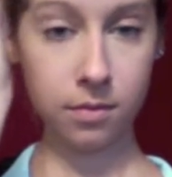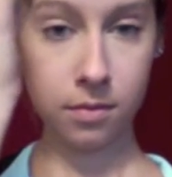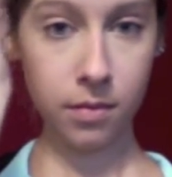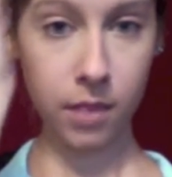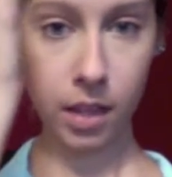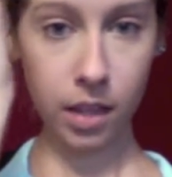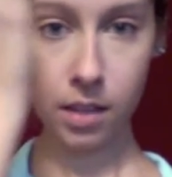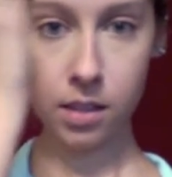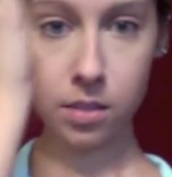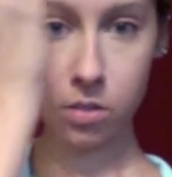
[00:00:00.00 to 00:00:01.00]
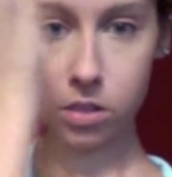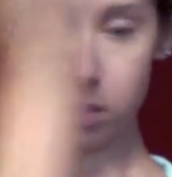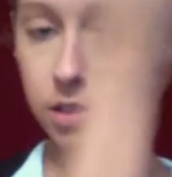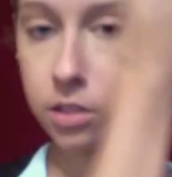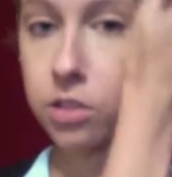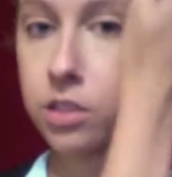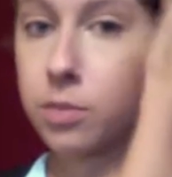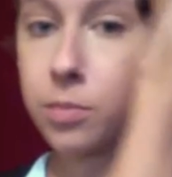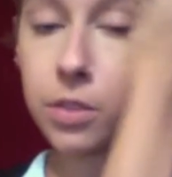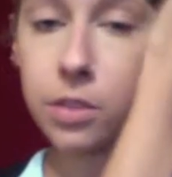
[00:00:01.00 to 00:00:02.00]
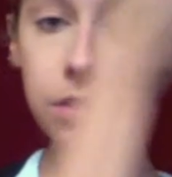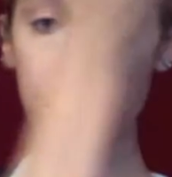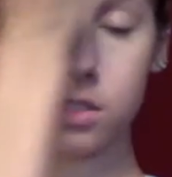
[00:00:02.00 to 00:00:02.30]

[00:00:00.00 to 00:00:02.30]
And then just on your temples.